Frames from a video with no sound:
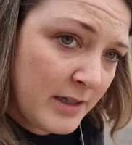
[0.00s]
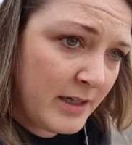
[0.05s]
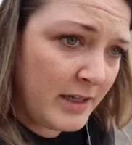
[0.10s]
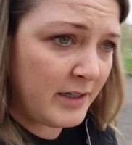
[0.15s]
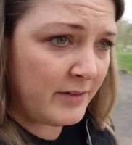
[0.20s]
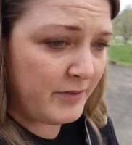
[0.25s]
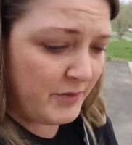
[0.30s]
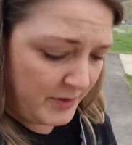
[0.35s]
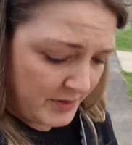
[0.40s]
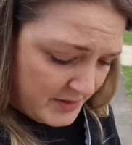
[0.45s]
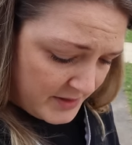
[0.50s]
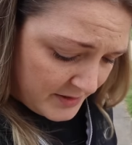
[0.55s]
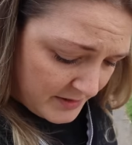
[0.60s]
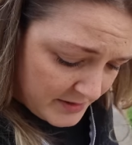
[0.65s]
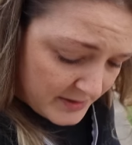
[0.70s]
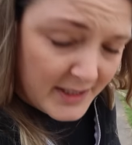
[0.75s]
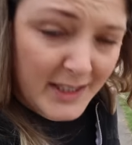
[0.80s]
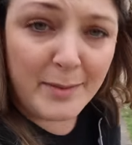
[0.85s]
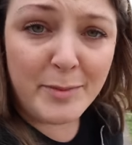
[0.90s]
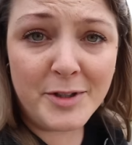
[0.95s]
and of course
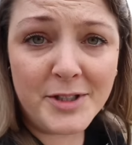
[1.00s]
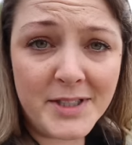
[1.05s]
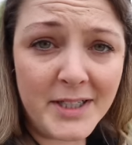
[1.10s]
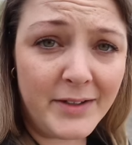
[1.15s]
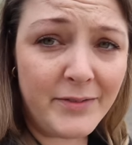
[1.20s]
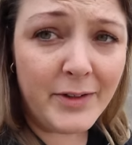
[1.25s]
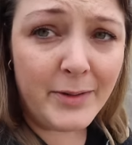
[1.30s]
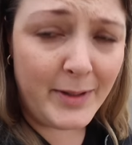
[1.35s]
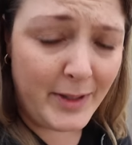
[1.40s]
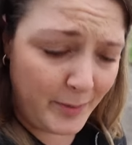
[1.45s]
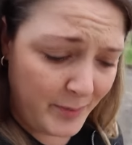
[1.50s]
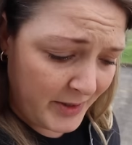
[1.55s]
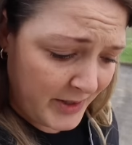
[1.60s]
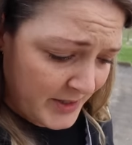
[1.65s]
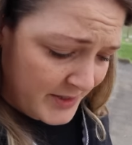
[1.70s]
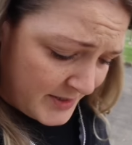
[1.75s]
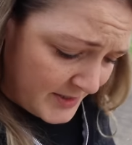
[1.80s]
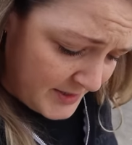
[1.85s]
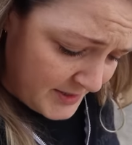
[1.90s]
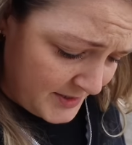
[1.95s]
there's neighbors everywhere
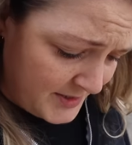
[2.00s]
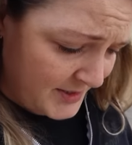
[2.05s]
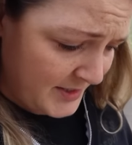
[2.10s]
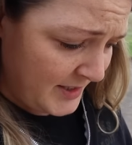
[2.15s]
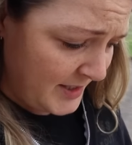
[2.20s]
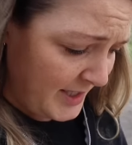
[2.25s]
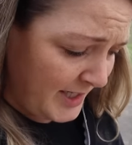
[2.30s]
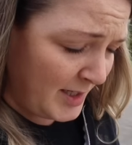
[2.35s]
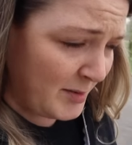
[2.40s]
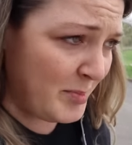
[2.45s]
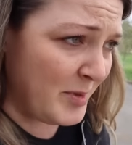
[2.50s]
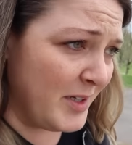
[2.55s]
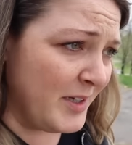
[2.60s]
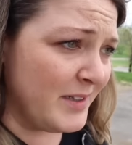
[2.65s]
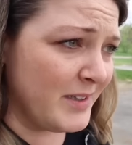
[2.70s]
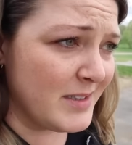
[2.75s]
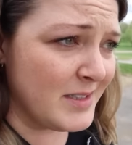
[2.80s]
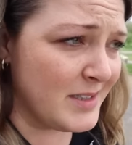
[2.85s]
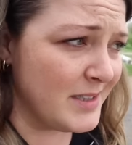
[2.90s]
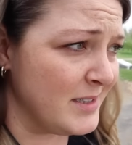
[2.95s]
because this isn't
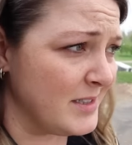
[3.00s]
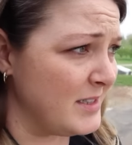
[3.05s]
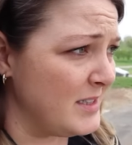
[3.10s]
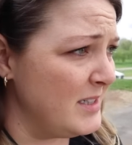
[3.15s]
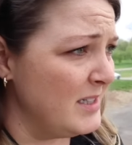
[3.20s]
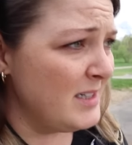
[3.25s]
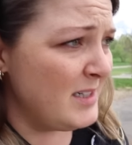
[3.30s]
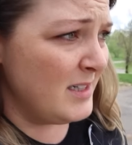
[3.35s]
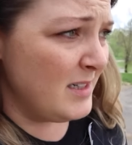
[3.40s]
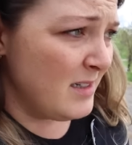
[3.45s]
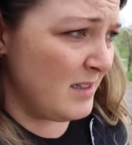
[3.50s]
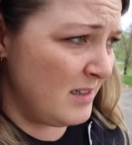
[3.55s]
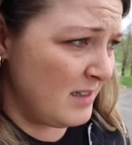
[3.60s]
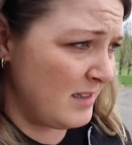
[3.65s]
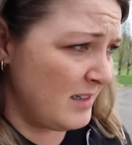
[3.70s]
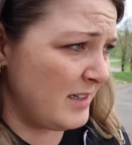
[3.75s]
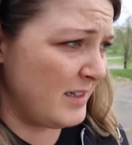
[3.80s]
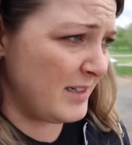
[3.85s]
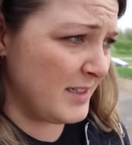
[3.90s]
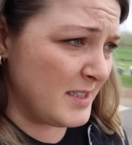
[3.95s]
camping, this is
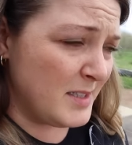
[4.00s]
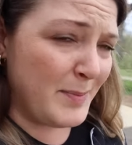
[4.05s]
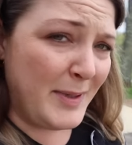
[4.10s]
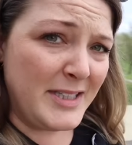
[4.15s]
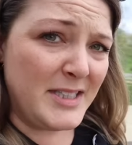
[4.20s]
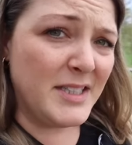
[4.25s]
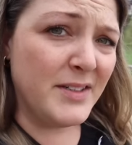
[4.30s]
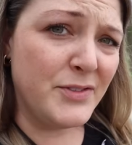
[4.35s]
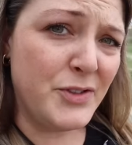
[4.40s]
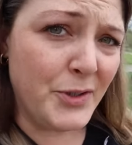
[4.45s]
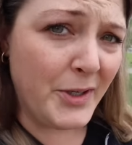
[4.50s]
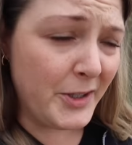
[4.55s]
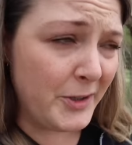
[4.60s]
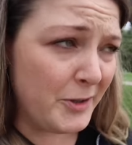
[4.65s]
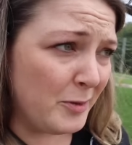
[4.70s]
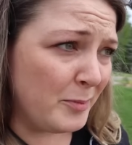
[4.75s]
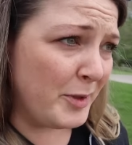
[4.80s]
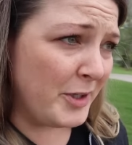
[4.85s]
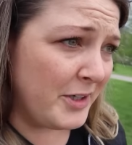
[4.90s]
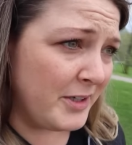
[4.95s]
expensive
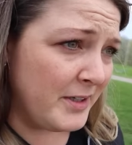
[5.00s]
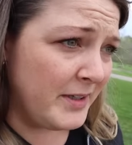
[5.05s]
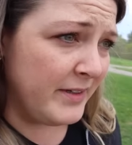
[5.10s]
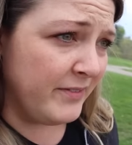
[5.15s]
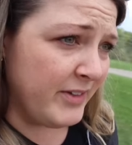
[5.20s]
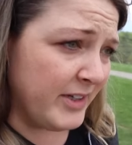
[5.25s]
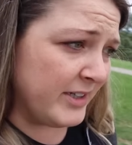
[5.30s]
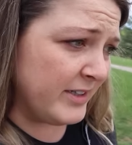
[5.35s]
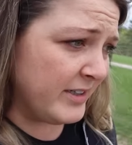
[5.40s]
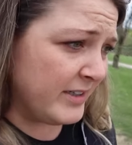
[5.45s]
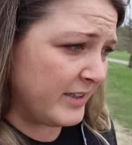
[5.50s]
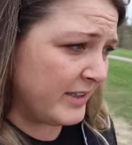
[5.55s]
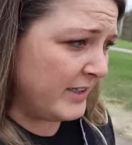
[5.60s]
trailer park living.